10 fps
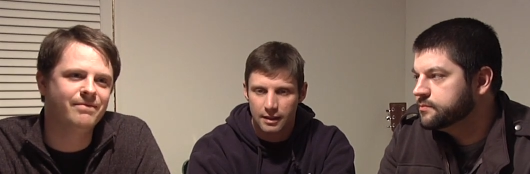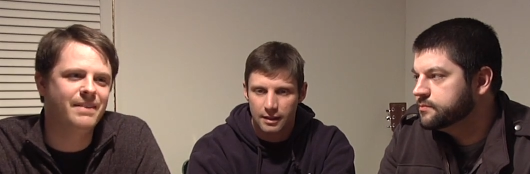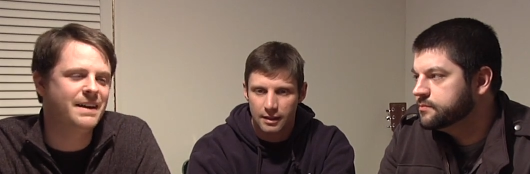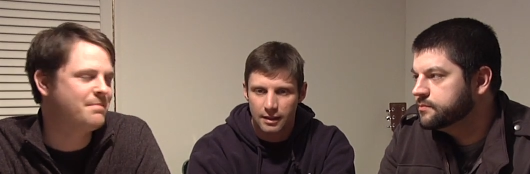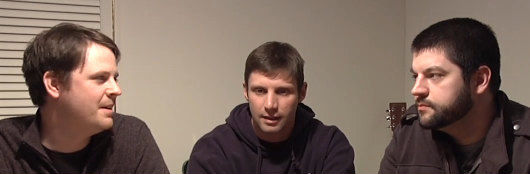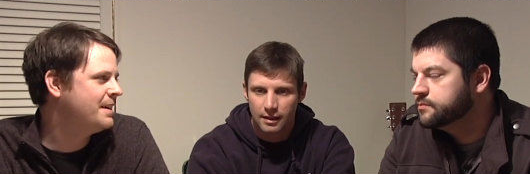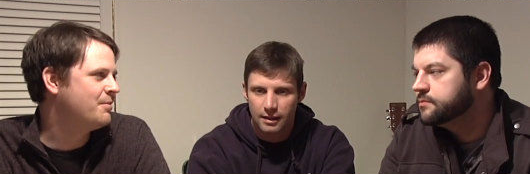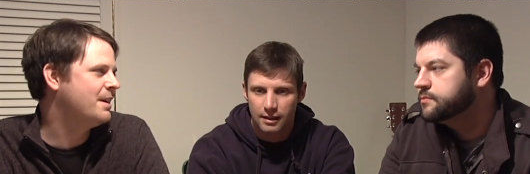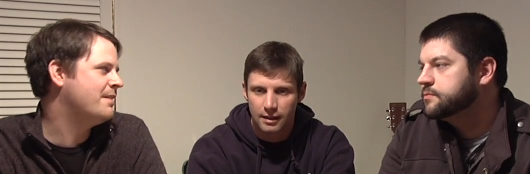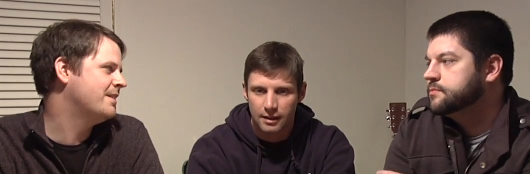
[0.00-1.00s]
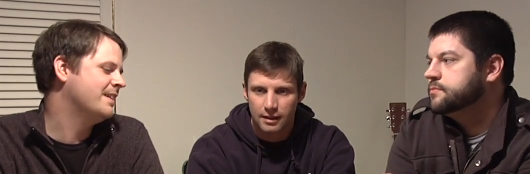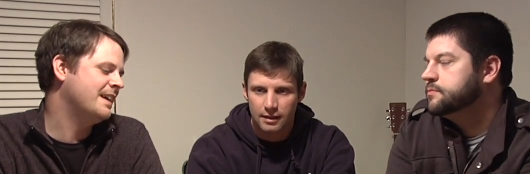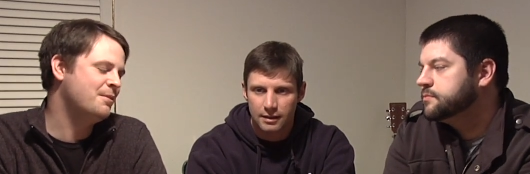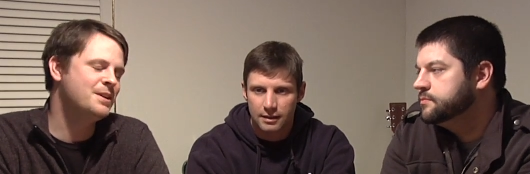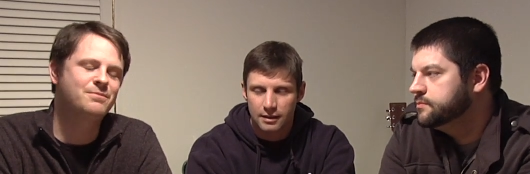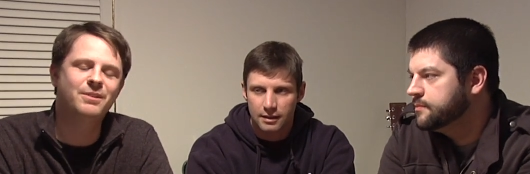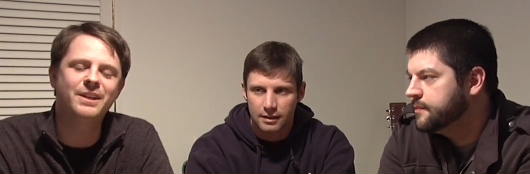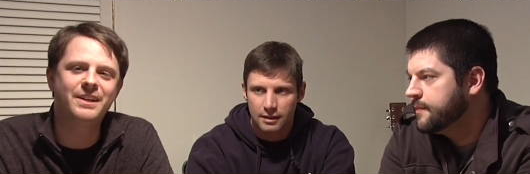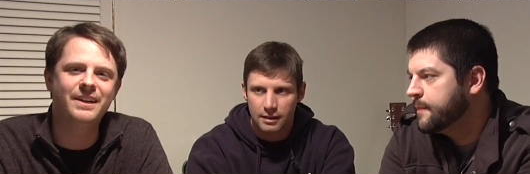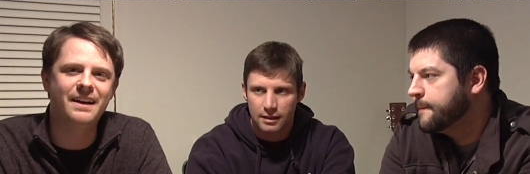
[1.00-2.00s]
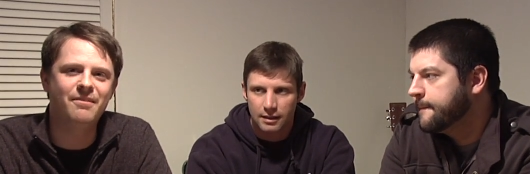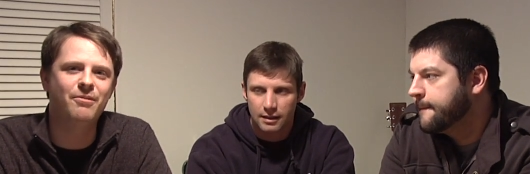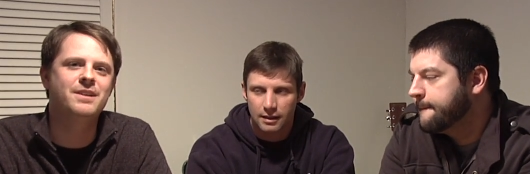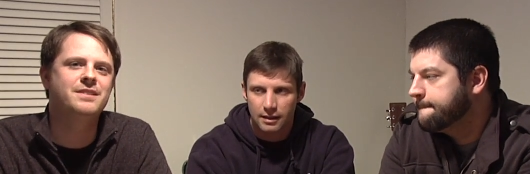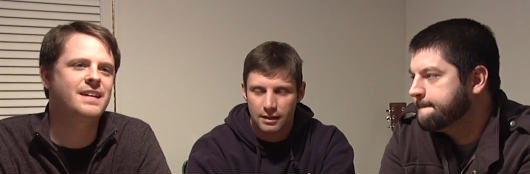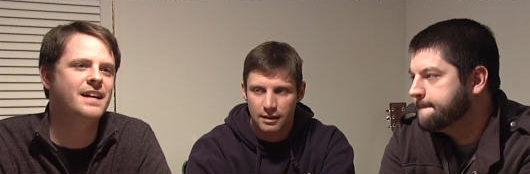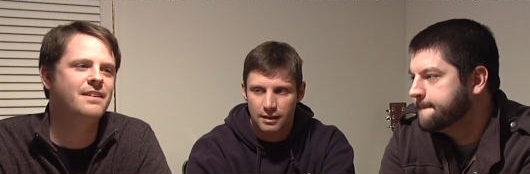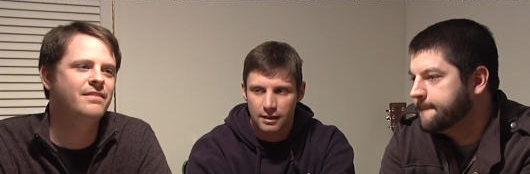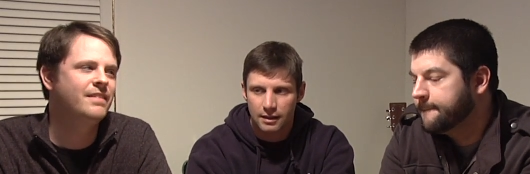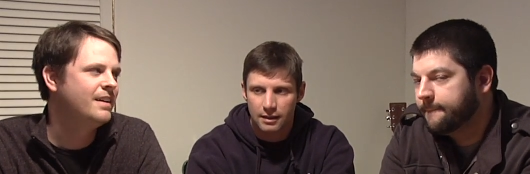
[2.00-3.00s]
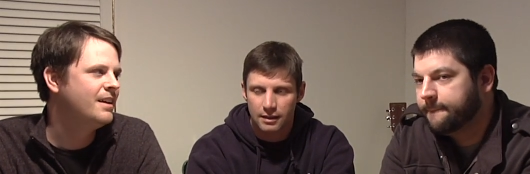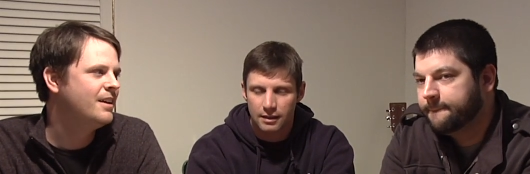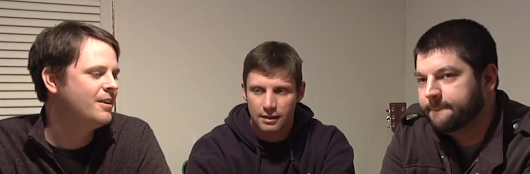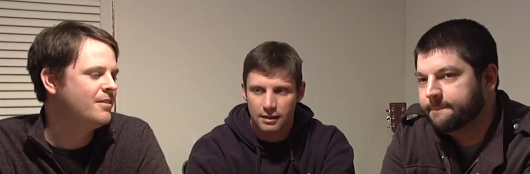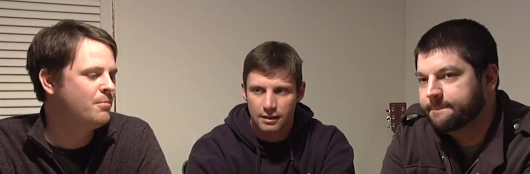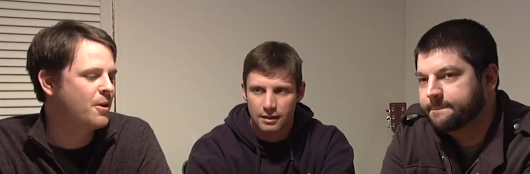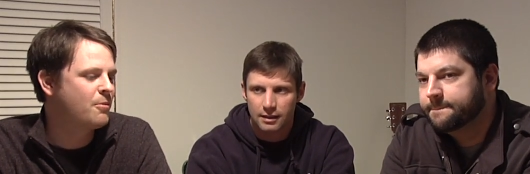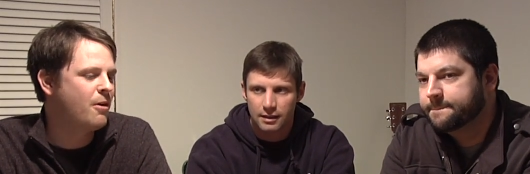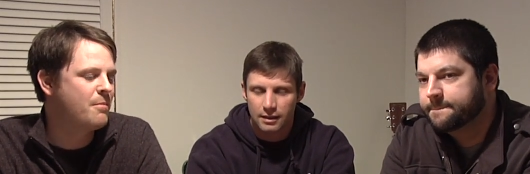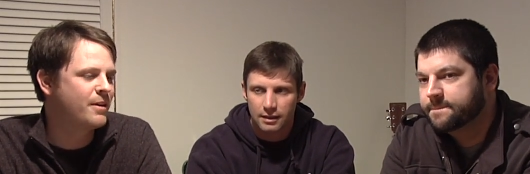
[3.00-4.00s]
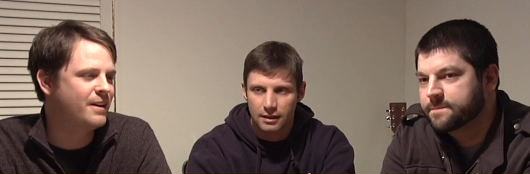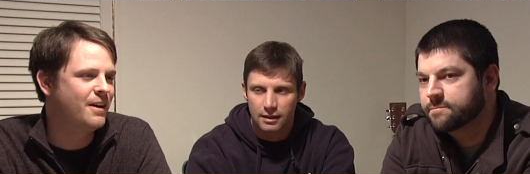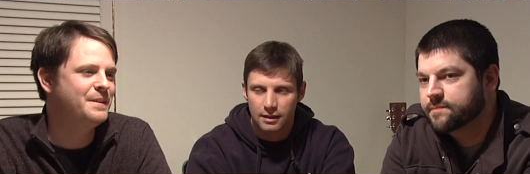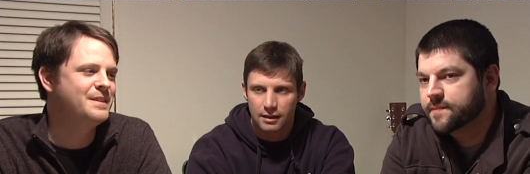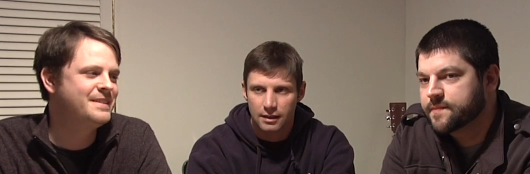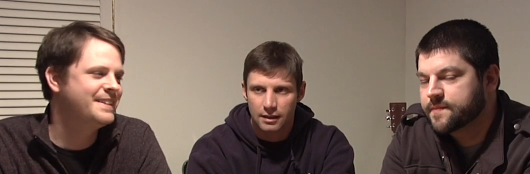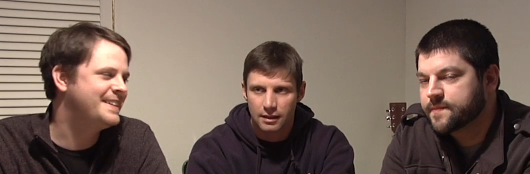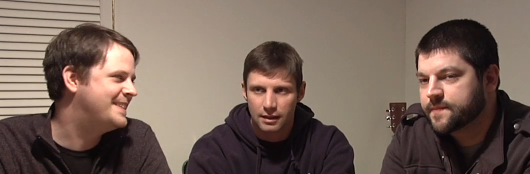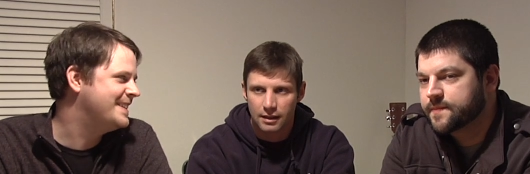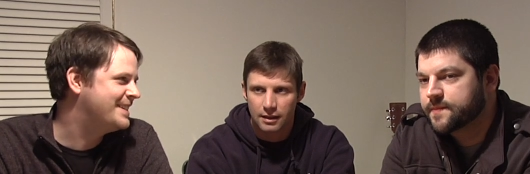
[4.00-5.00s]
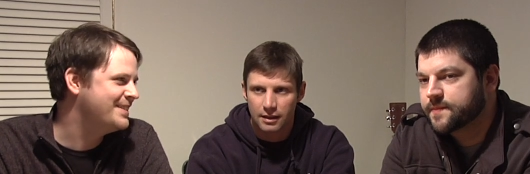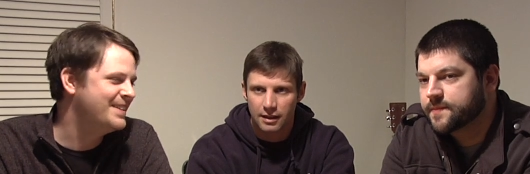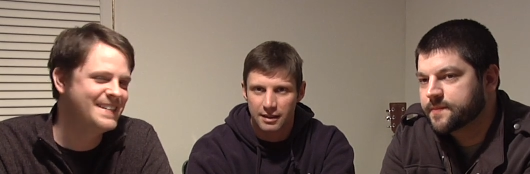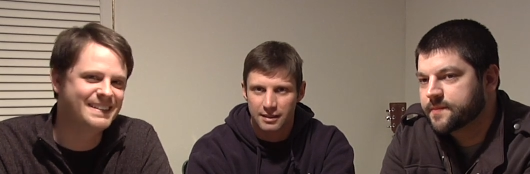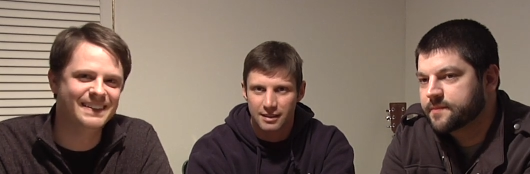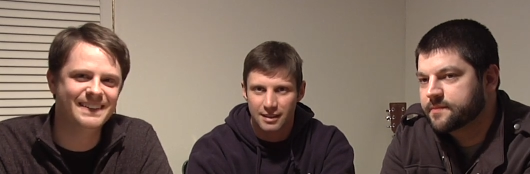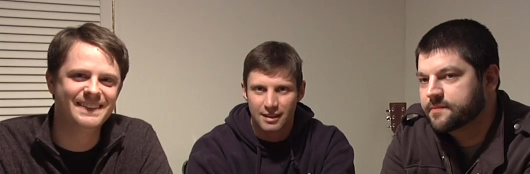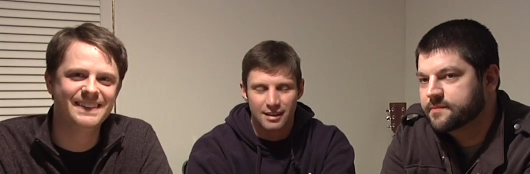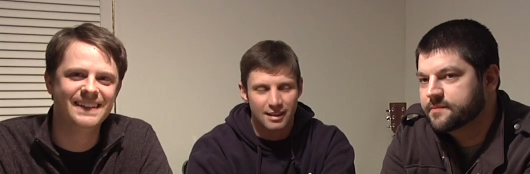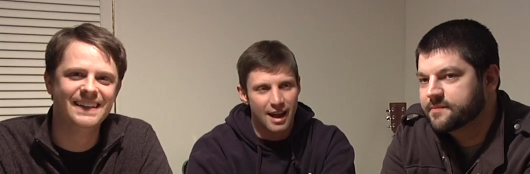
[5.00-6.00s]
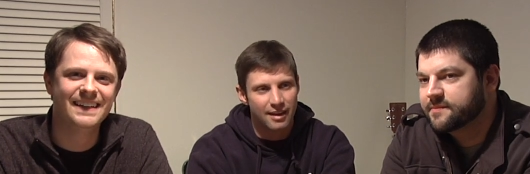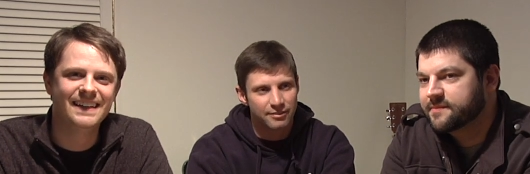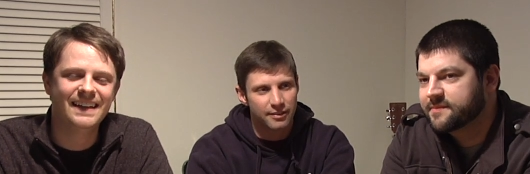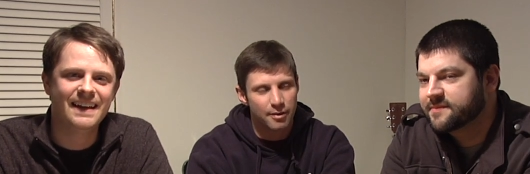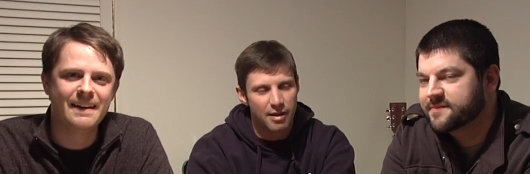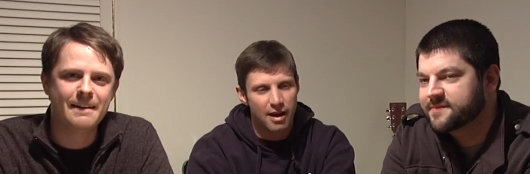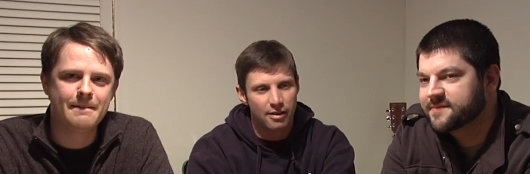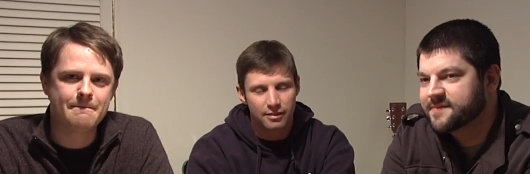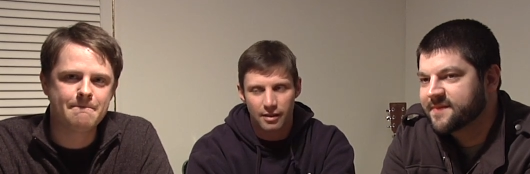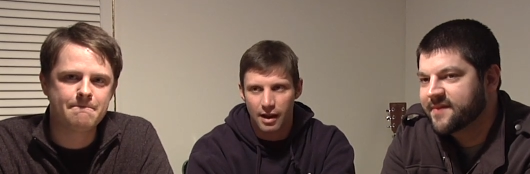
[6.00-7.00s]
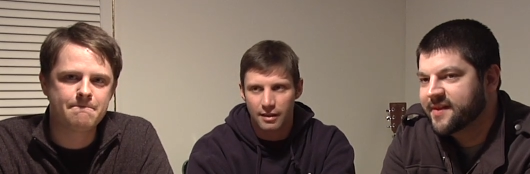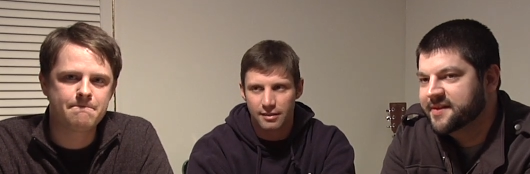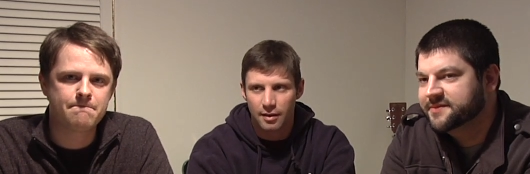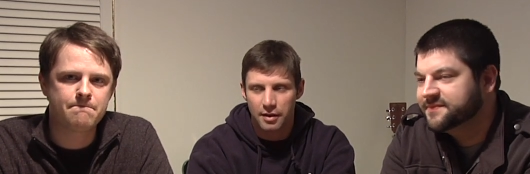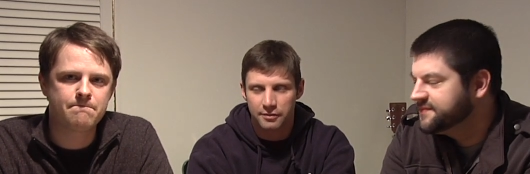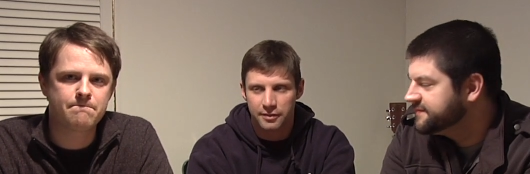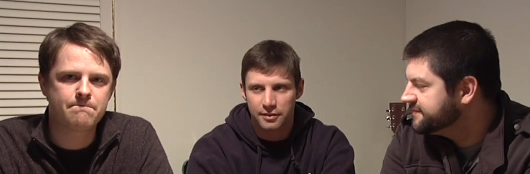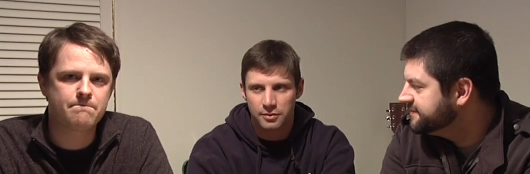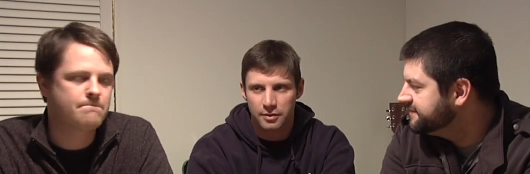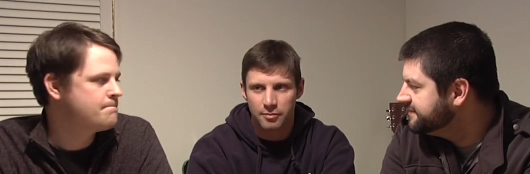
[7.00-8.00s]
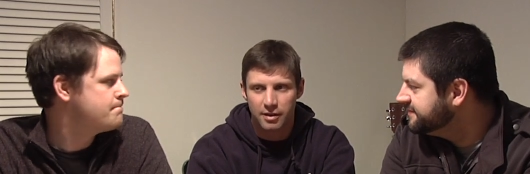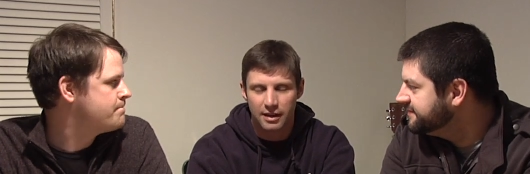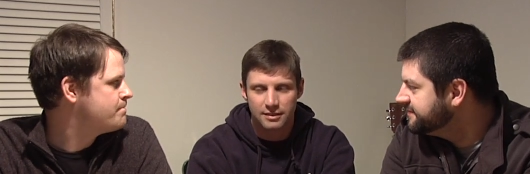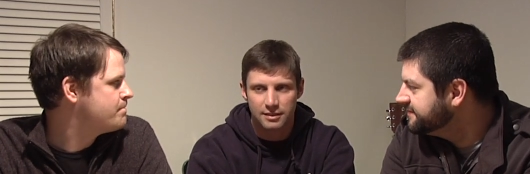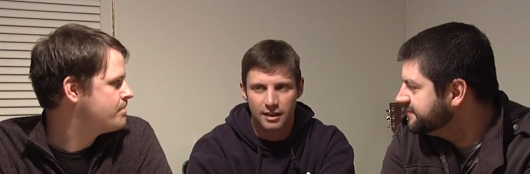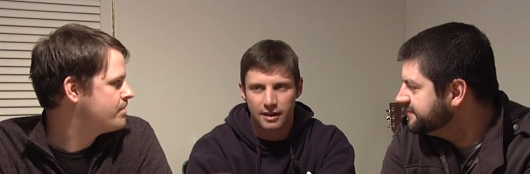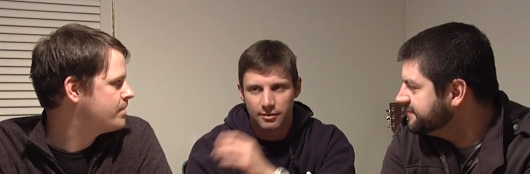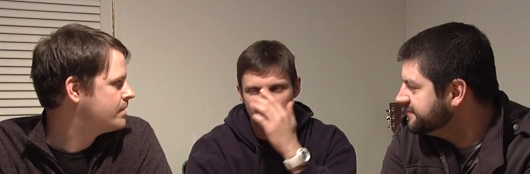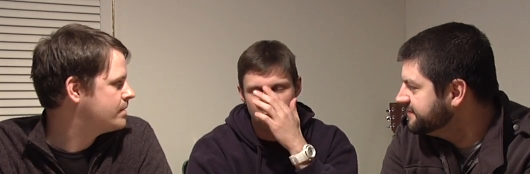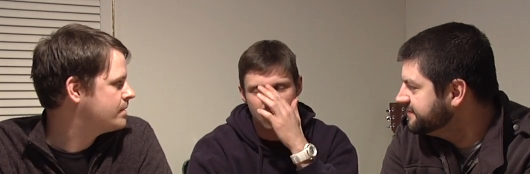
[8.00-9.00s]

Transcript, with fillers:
Speaker 1: fake money or whatever. It was really good, and it was kind of Mark Wahlberg in all these sticky situations.
Speaker 2: Yeah, and for about I'd say about the first twenty minutes, you're like, well,